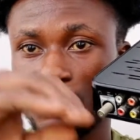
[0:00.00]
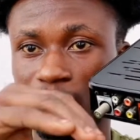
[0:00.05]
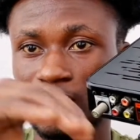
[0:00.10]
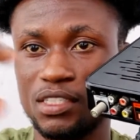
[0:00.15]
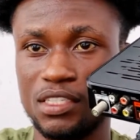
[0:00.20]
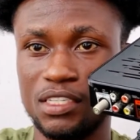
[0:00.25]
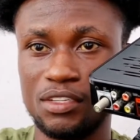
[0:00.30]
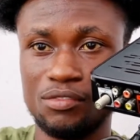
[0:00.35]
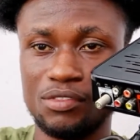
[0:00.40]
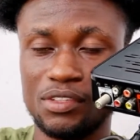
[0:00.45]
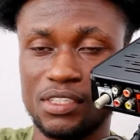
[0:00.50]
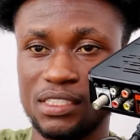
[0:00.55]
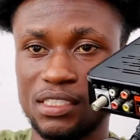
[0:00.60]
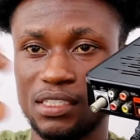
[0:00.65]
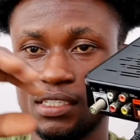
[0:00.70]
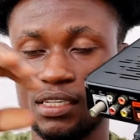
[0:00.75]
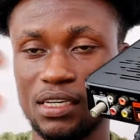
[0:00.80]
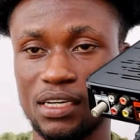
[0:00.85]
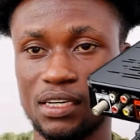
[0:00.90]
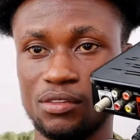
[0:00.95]
TV in the
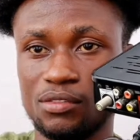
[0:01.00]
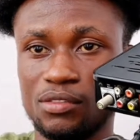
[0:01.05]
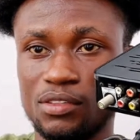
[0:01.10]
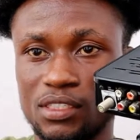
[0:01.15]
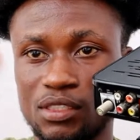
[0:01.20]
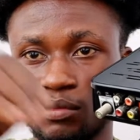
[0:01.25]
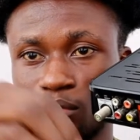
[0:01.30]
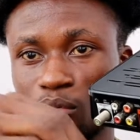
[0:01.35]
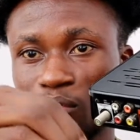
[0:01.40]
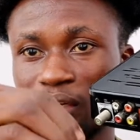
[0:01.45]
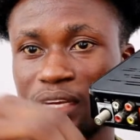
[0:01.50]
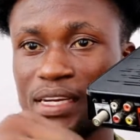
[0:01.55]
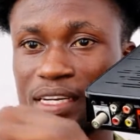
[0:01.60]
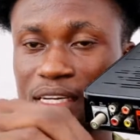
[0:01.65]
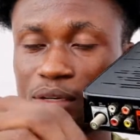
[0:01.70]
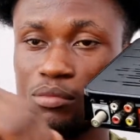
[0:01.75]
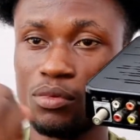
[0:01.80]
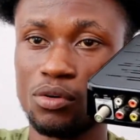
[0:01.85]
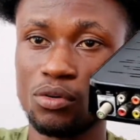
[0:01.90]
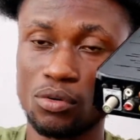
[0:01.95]
signal into my behind
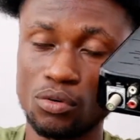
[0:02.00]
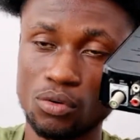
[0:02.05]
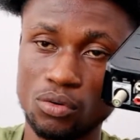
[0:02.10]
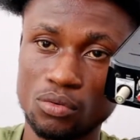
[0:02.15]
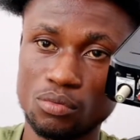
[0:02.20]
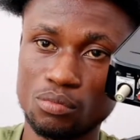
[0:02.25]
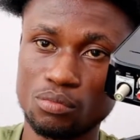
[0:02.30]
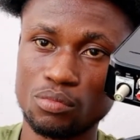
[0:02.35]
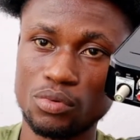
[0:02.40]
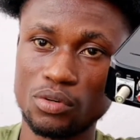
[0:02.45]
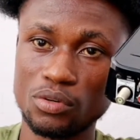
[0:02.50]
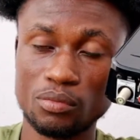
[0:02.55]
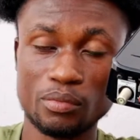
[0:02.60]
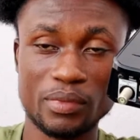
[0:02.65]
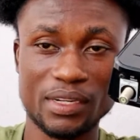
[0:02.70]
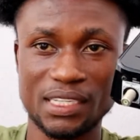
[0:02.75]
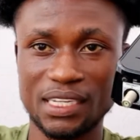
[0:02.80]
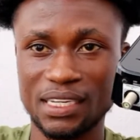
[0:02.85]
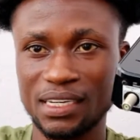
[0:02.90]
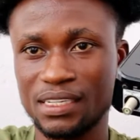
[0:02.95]
the
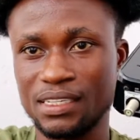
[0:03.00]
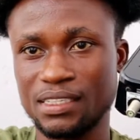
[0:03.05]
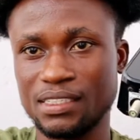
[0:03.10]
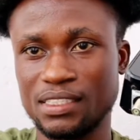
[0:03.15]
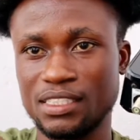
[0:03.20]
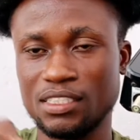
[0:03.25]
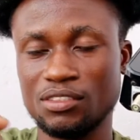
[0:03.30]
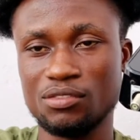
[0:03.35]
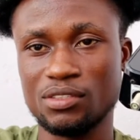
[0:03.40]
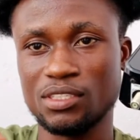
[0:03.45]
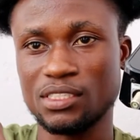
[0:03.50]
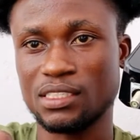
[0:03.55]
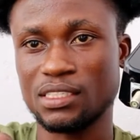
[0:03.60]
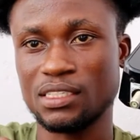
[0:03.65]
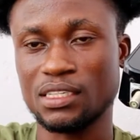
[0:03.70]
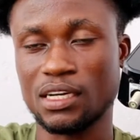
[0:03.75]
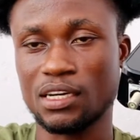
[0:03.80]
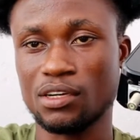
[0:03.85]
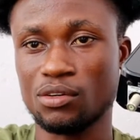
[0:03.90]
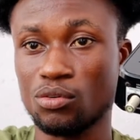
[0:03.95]
but turning TV in the
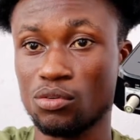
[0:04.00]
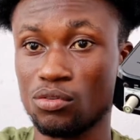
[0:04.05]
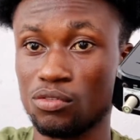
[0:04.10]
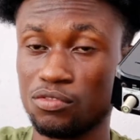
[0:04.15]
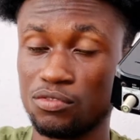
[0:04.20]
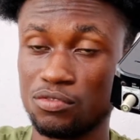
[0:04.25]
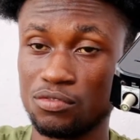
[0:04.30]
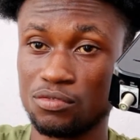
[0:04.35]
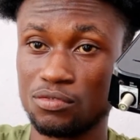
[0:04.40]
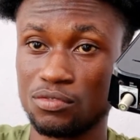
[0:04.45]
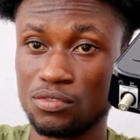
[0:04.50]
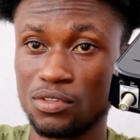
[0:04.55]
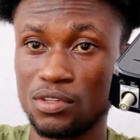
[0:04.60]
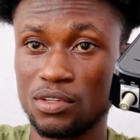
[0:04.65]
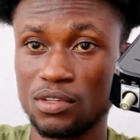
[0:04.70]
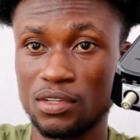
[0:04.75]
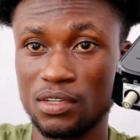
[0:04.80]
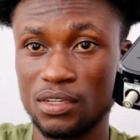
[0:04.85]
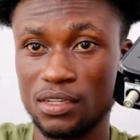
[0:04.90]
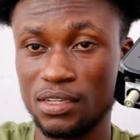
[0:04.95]
signal off
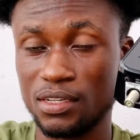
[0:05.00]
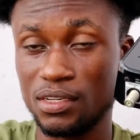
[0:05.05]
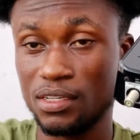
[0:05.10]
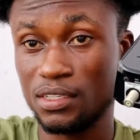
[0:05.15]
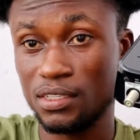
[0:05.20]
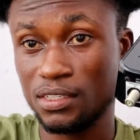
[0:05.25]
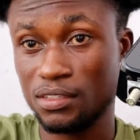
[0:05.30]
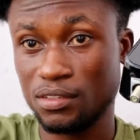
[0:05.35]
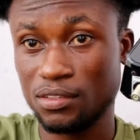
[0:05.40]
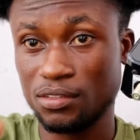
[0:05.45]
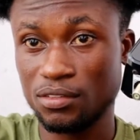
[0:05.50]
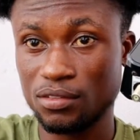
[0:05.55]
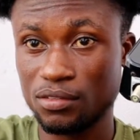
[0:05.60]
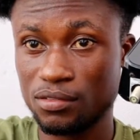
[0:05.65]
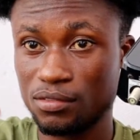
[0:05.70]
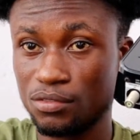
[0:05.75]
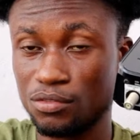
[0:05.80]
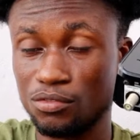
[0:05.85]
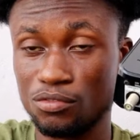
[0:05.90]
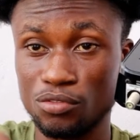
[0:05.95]
ne
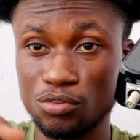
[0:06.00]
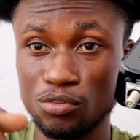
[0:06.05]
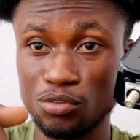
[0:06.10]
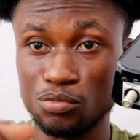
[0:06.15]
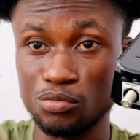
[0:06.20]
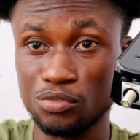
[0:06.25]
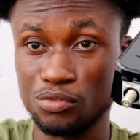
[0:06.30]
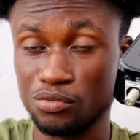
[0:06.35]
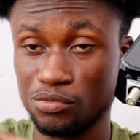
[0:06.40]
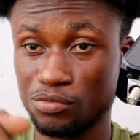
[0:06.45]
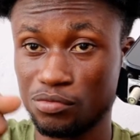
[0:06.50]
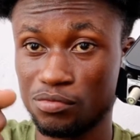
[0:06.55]
volume